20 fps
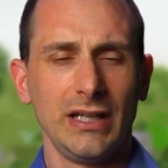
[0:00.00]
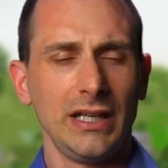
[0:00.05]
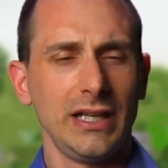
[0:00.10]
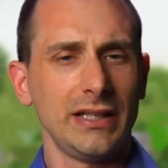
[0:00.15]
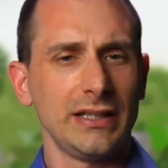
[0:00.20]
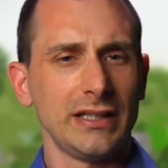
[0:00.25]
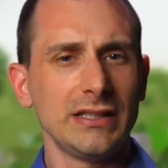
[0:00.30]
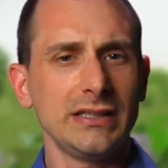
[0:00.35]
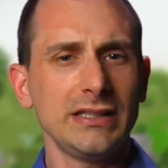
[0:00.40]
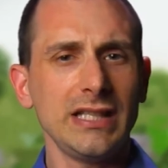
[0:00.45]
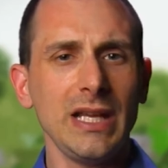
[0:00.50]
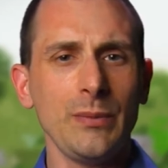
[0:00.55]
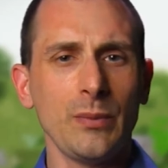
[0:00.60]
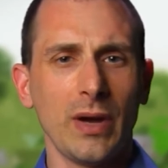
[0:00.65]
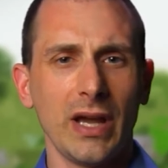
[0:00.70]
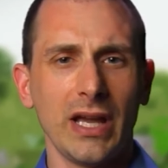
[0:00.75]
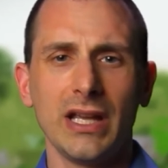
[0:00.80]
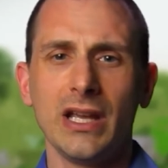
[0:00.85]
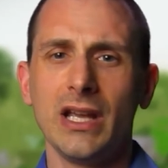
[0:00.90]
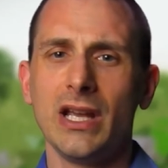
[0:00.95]
In the same
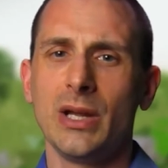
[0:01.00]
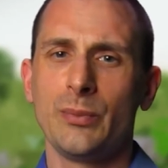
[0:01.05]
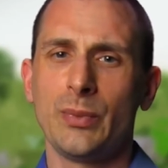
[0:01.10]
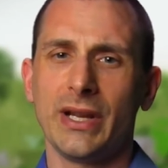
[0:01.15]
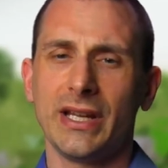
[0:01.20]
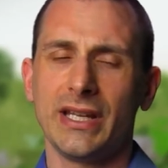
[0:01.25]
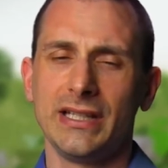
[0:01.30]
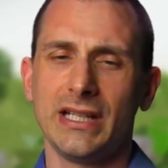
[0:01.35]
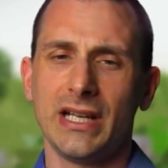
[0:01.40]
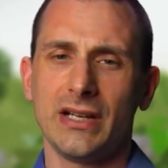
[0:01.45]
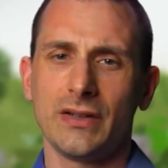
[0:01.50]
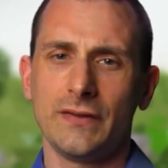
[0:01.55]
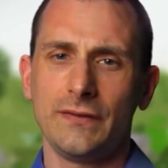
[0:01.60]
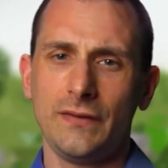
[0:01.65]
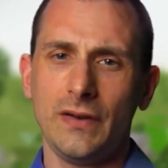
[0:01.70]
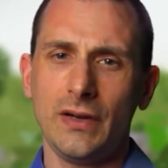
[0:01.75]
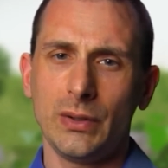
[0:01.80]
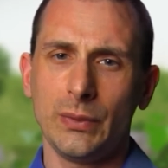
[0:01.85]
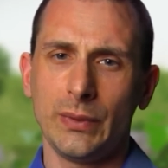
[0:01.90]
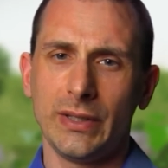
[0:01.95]
way, breaking down a
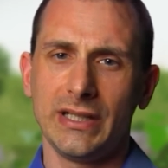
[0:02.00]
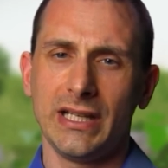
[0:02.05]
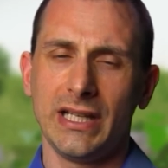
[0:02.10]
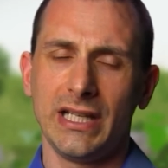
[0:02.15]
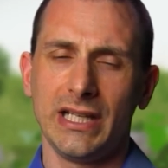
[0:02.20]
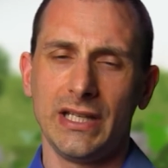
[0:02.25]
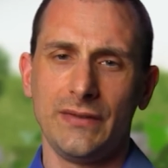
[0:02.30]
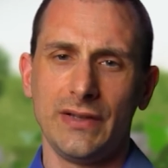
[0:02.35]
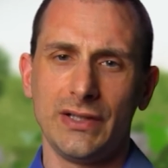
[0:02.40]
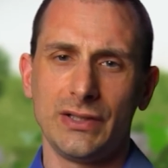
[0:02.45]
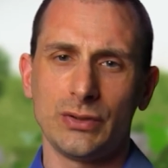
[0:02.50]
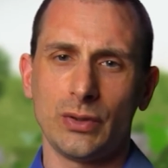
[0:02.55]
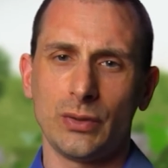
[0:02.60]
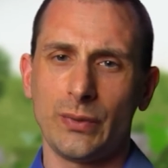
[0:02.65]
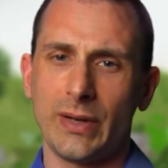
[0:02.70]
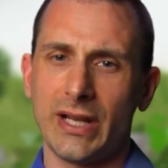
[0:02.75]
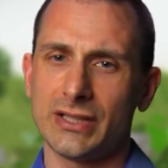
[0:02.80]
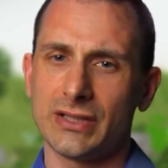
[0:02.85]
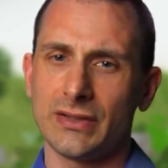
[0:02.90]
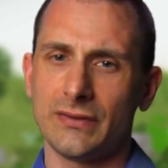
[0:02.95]
photo into individual
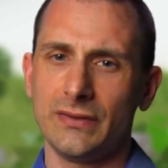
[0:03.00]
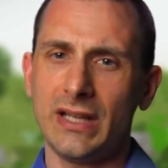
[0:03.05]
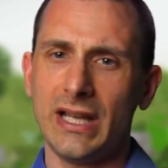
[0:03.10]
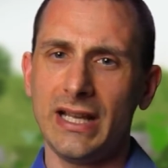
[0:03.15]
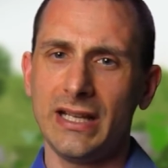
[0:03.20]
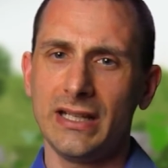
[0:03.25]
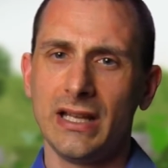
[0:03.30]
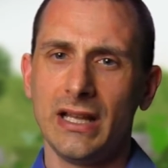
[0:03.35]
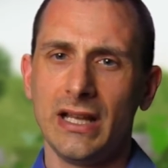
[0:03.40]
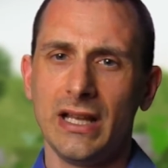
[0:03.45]
rays of light